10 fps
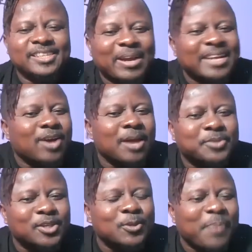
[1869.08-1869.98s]
when it comes
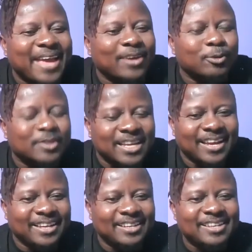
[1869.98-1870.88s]
to Super Eagles,
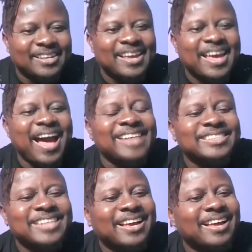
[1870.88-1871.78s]

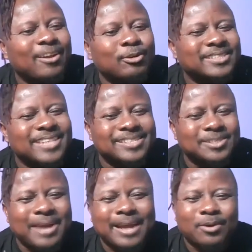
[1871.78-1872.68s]
Arsenal can lose 10-0,
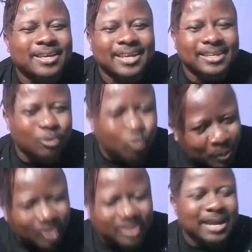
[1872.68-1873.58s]
I don't care. They will
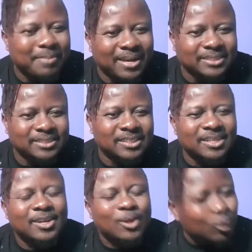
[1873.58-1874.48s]
play another match.
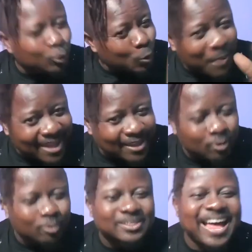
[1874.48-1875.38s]
Super
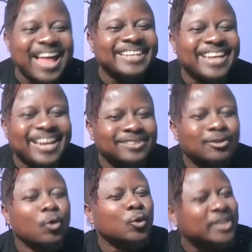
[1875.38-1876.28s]
Eagles and then
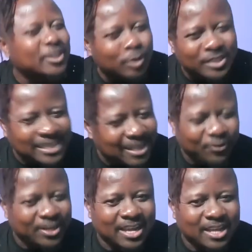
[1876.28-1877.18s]
losing to South
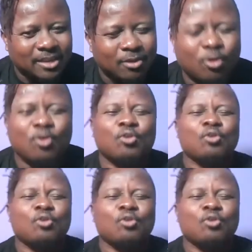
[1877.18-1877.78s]
Africa. Oh,